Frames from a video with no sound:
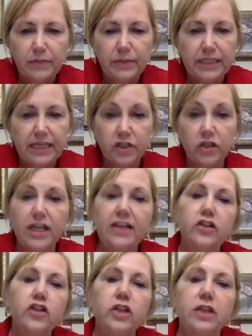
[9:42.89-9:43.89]
potential
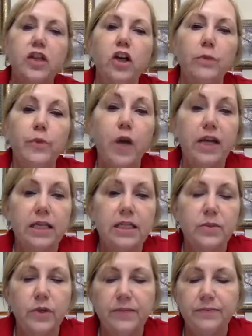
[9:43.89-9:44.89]
energy than our
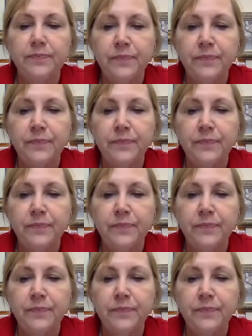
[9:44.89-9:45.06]
products would.